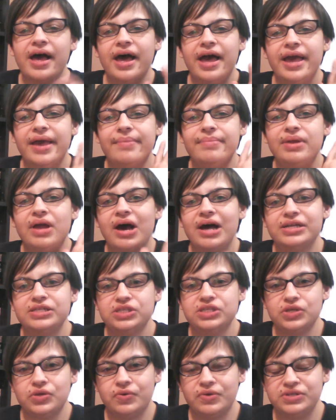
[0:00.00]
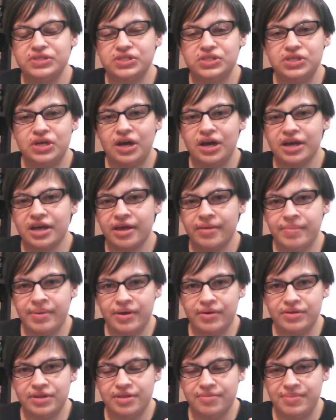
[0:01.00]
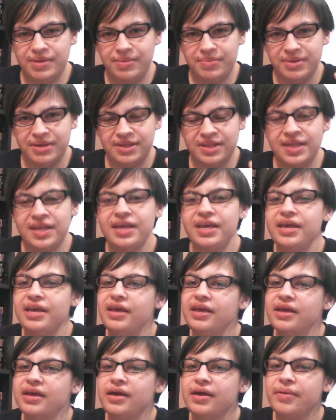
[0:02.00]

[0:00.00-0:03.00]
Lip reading: I am not going to talk about the BBC